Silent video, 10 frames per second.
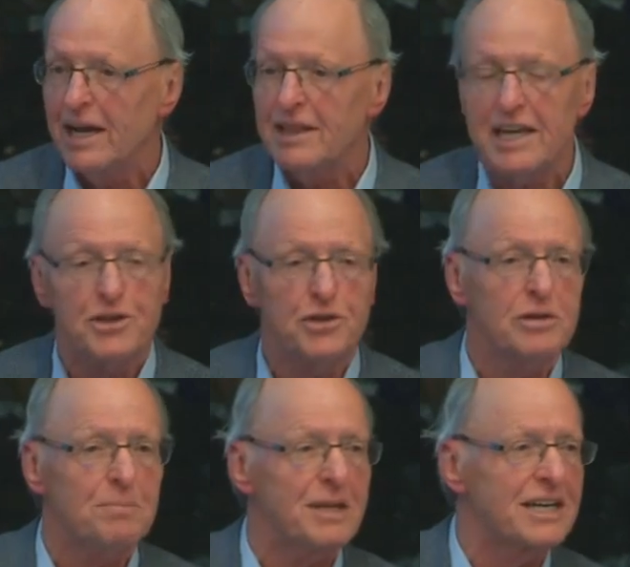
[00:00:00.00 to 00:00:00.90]
They do
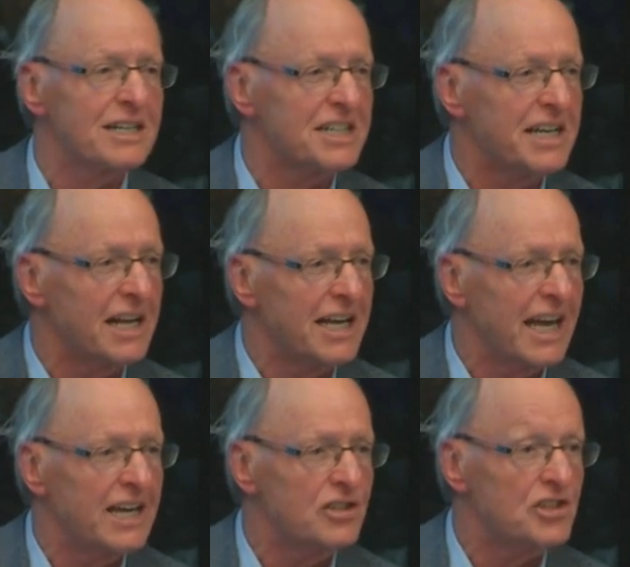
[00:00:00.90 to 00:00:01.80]
it because they
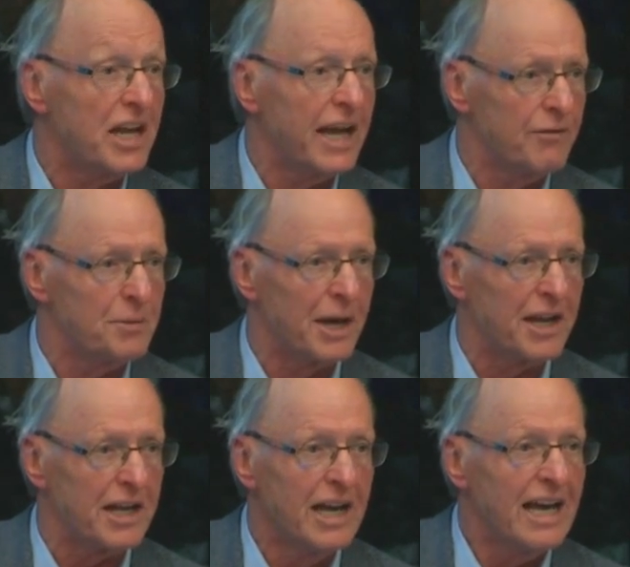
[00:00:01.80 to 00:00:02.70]
engage
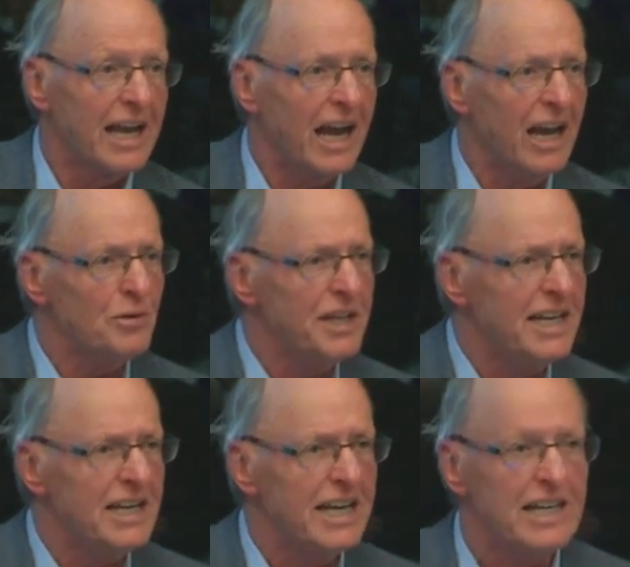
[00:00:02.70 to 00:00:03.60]
everybody. And how do they
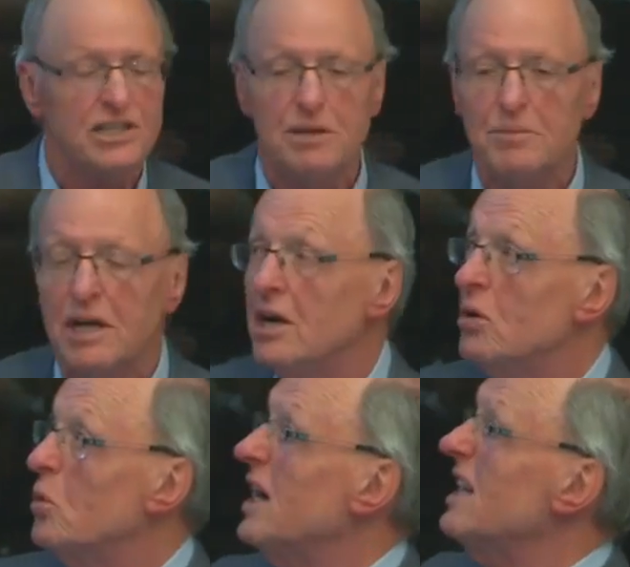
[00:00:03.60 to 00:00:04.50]
engage them?
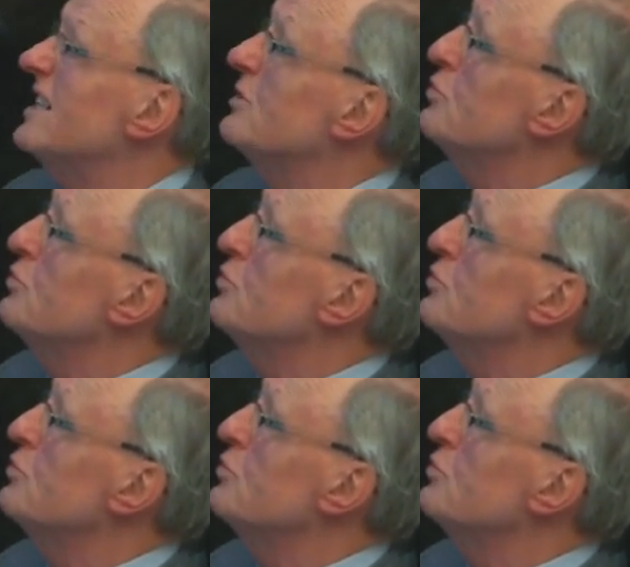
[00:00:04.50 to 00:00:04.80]
Well, it's